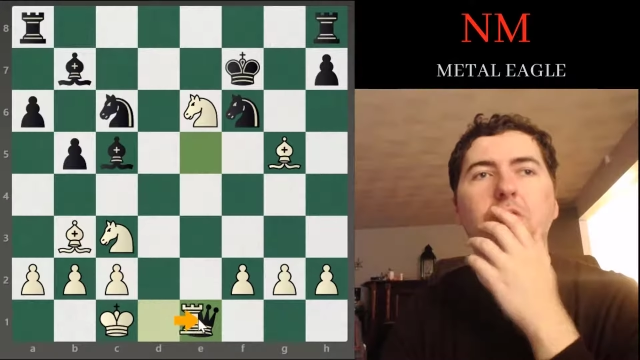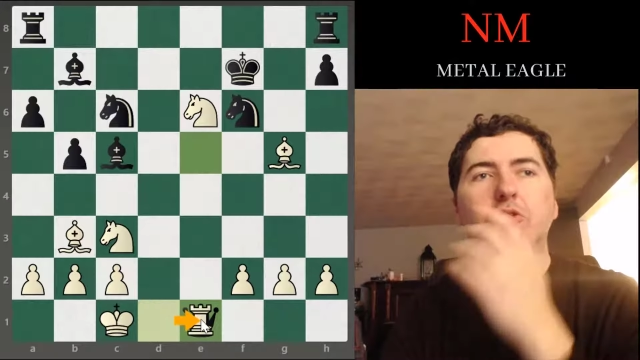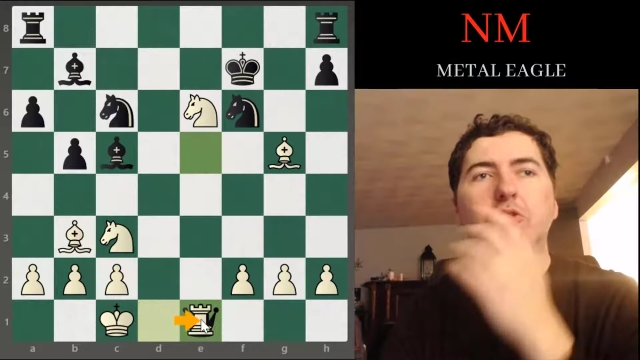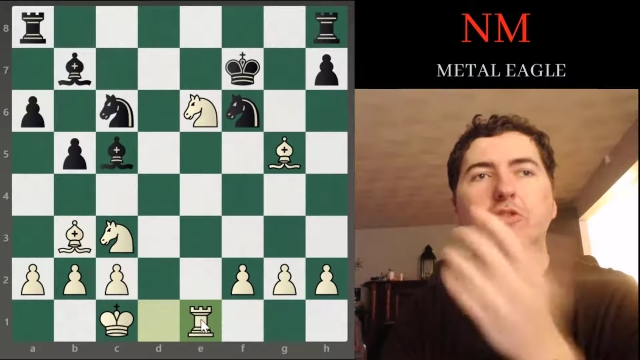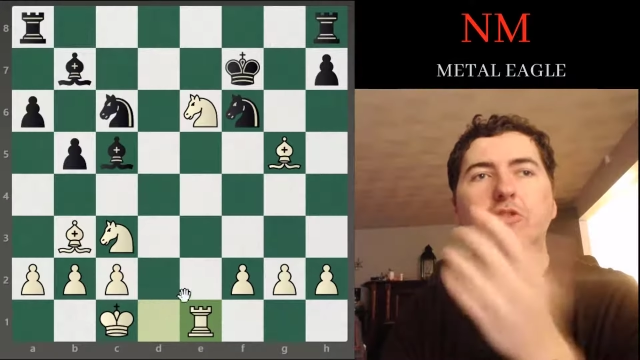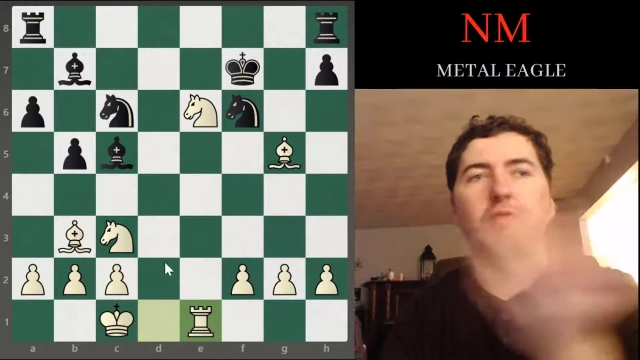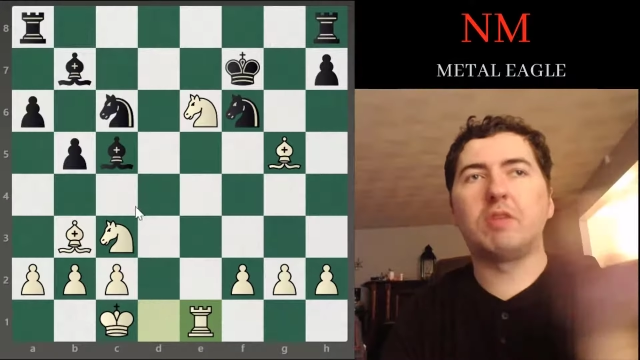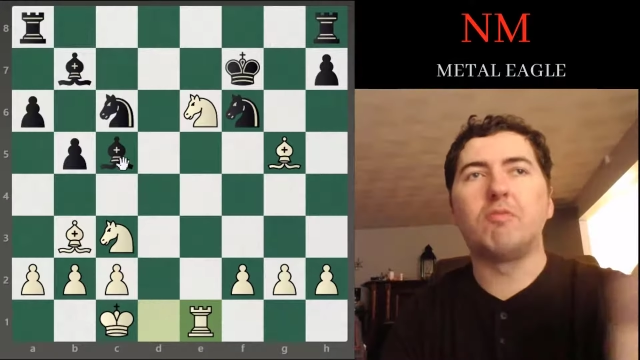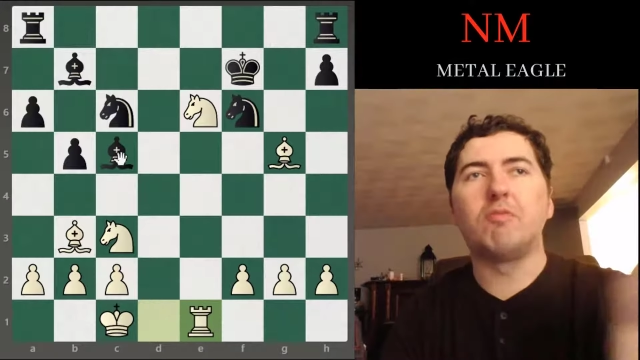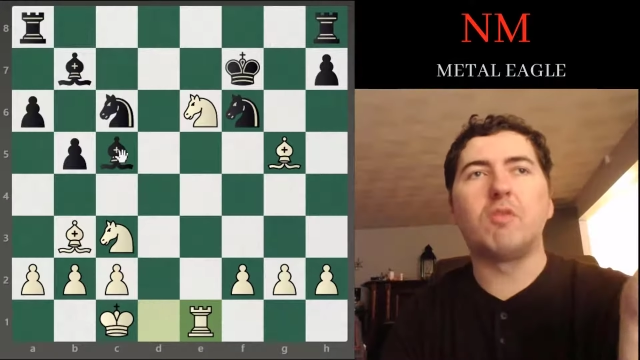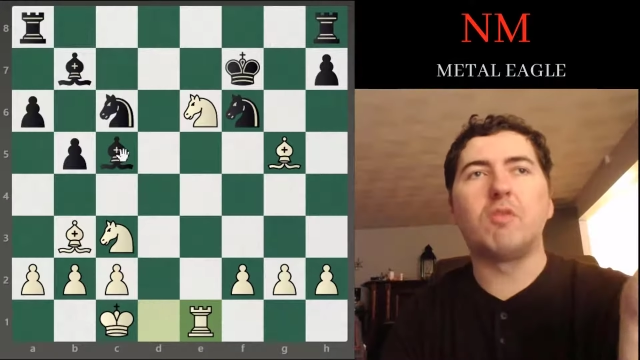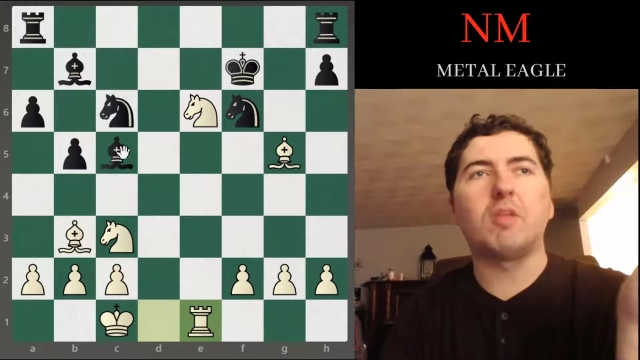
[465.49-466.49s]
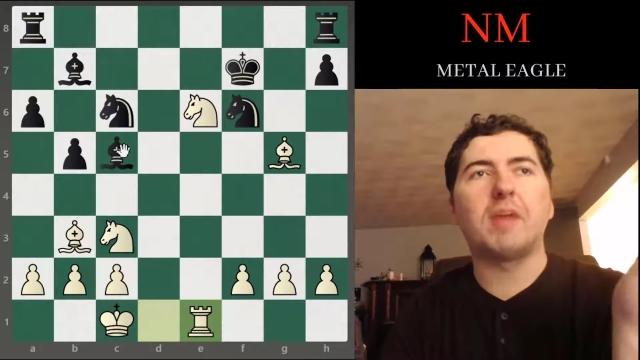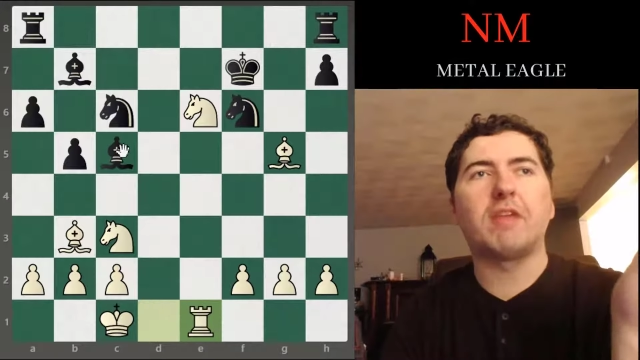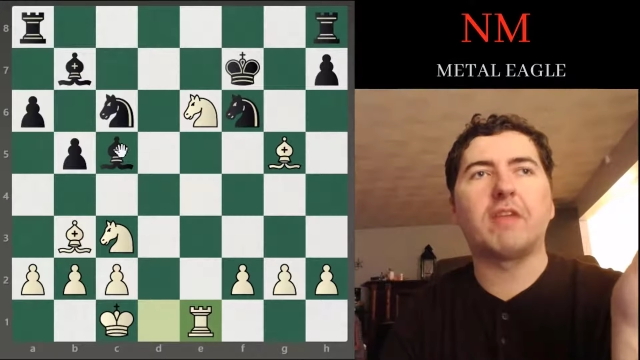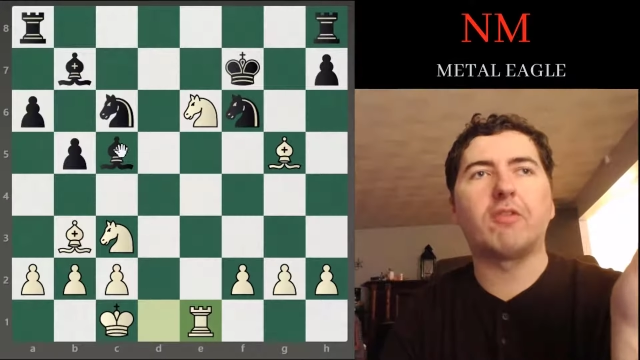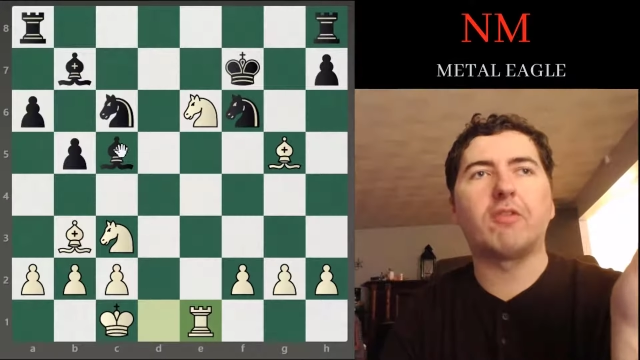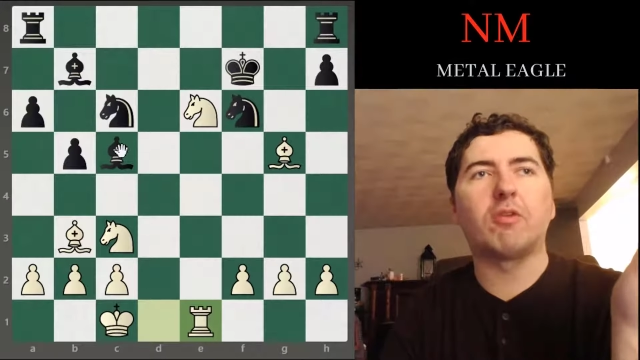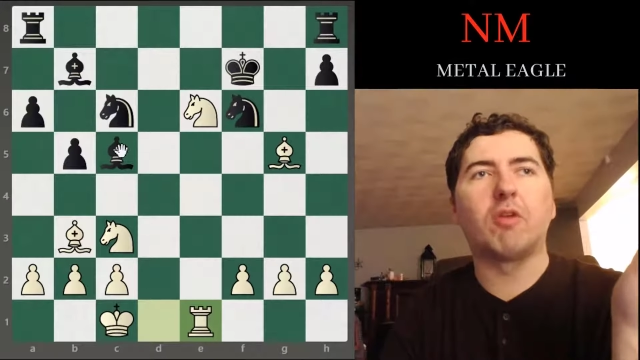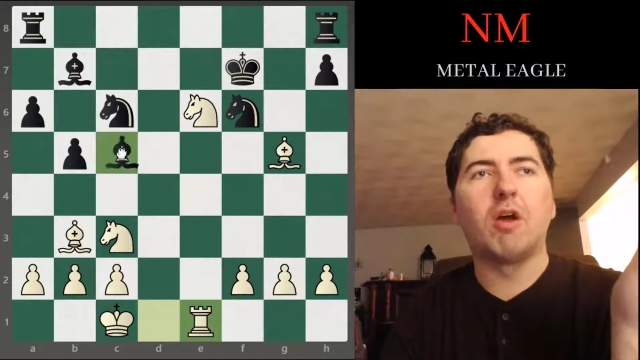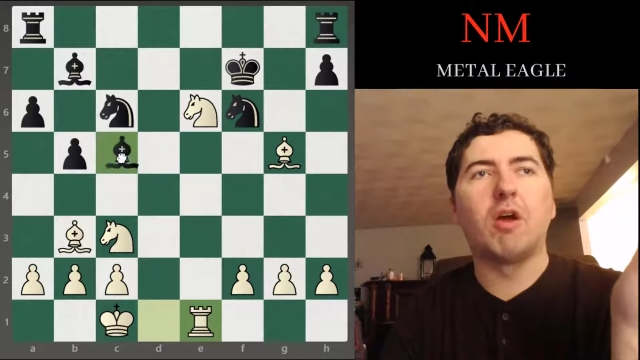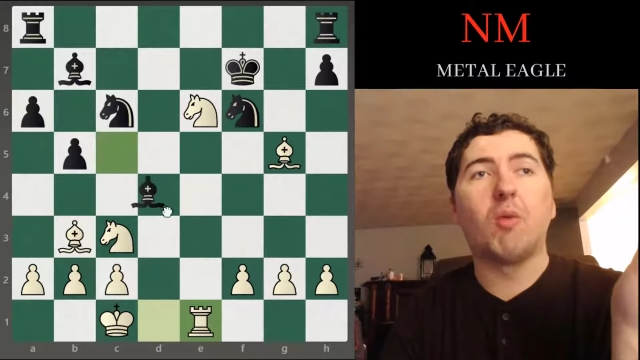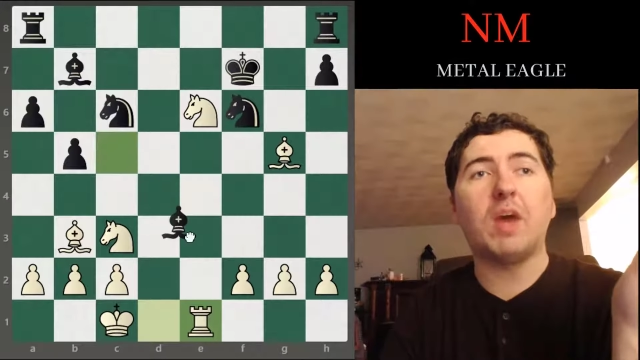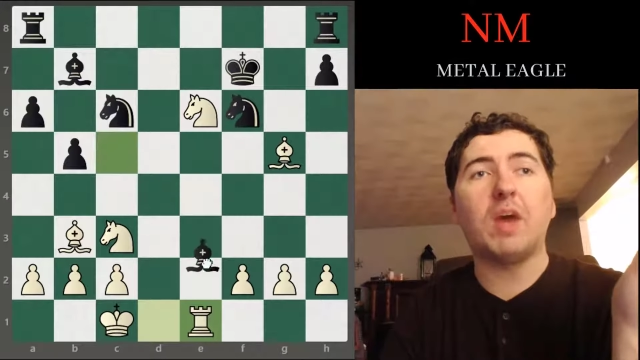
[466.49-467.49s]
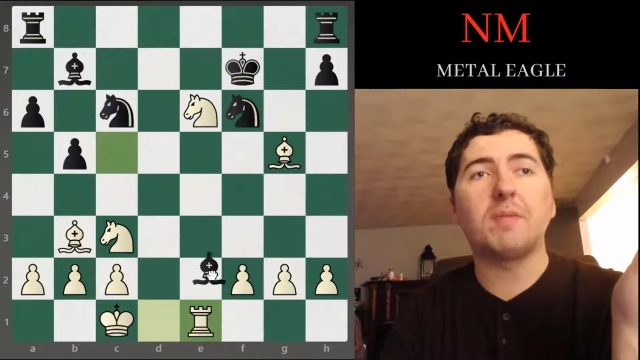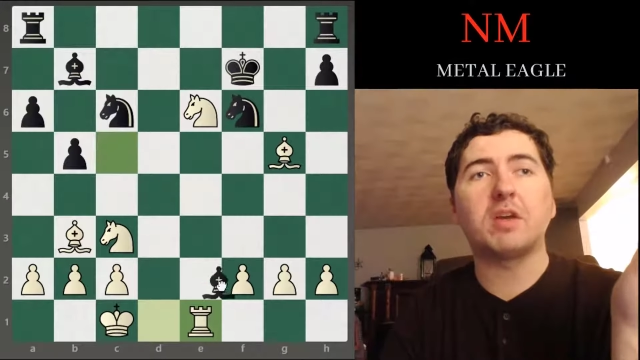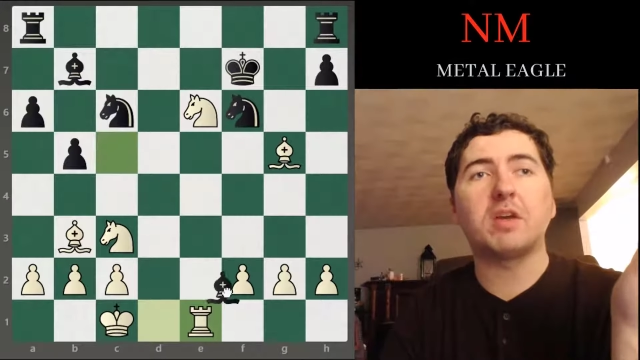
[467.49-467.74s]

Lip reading: It will should be really bad for white,